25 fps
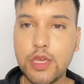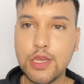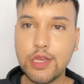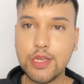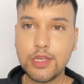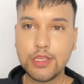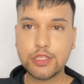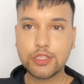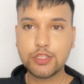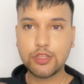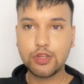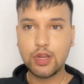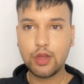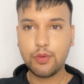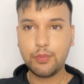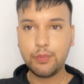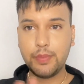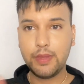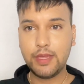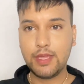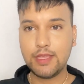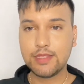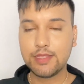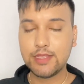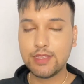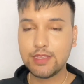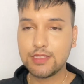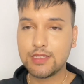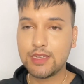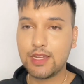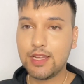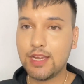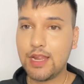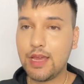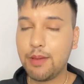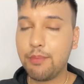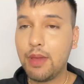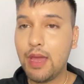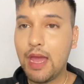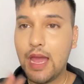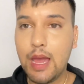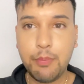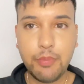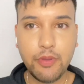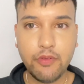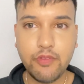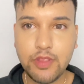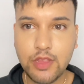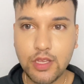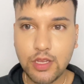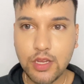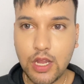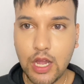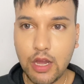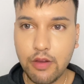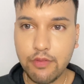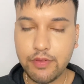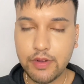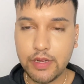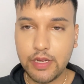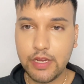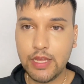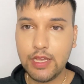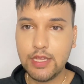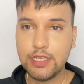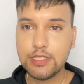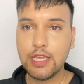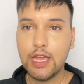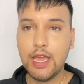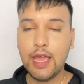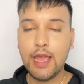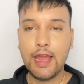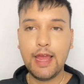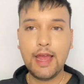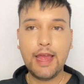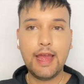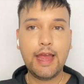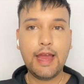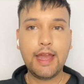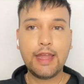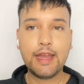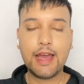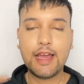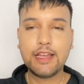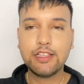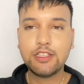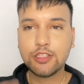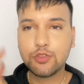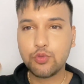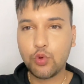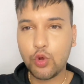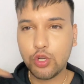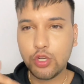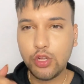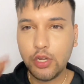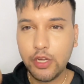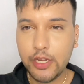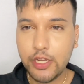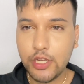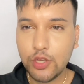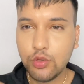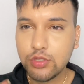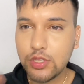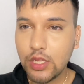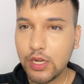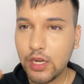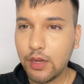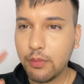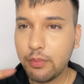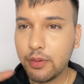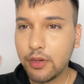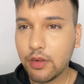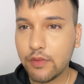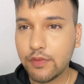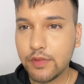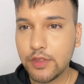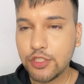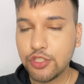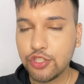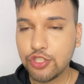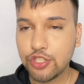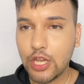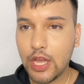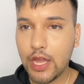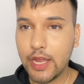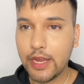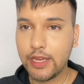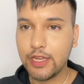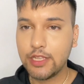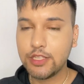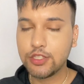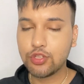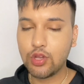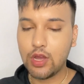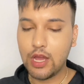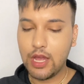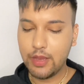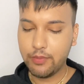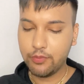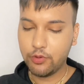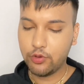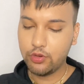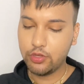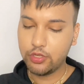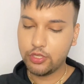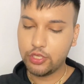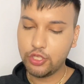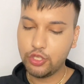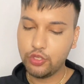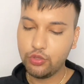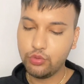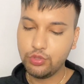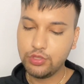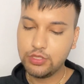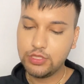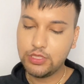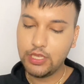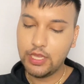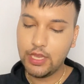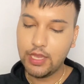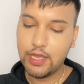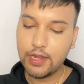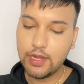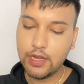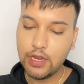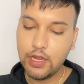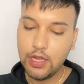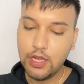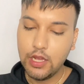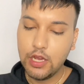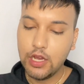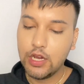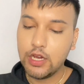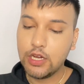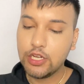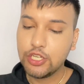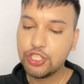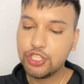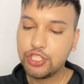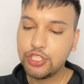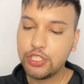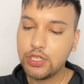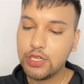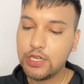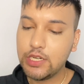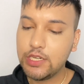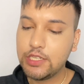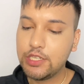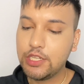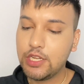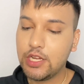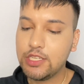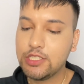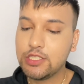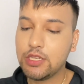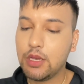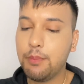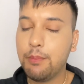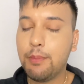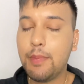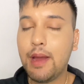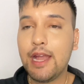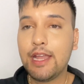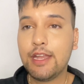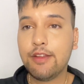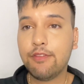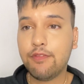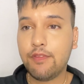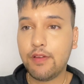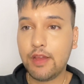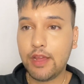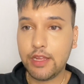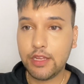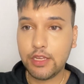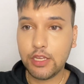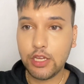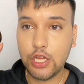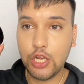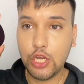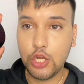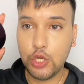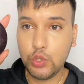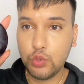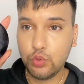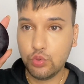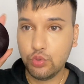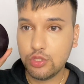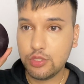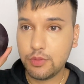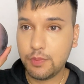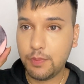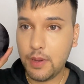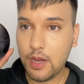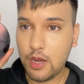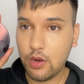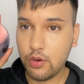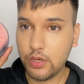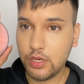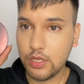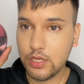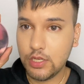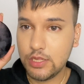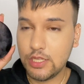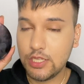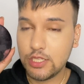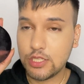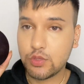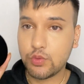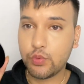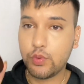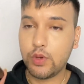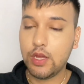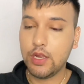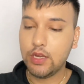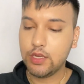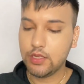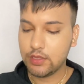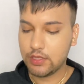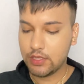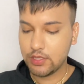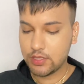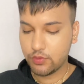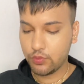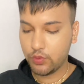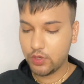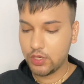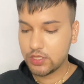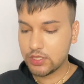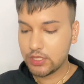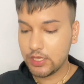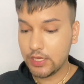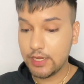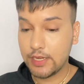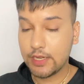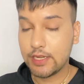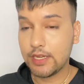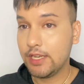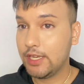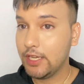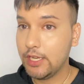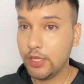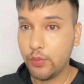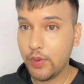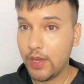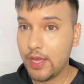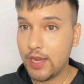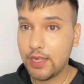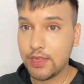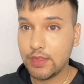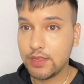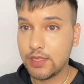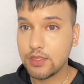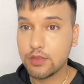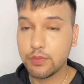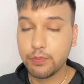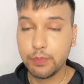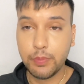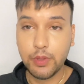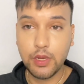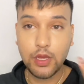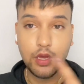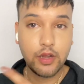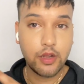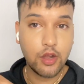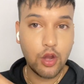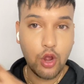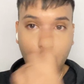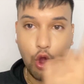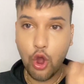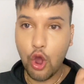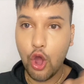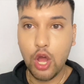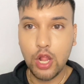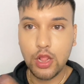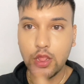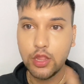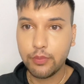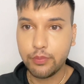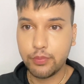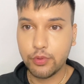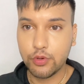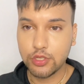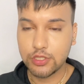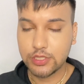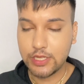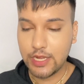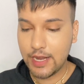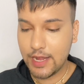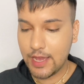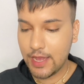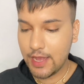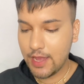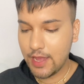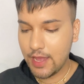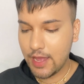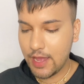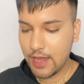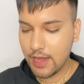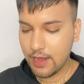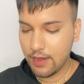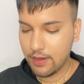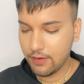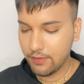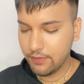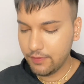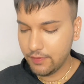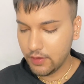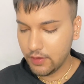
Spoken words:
So now base is done. I'm happy with the coverage, and I just want to reduce a little bit of the shine. So I'm going to use their Sheer Touch Mattifying Loose Powder. This one, this works really well, and this blurred all the pores that I have.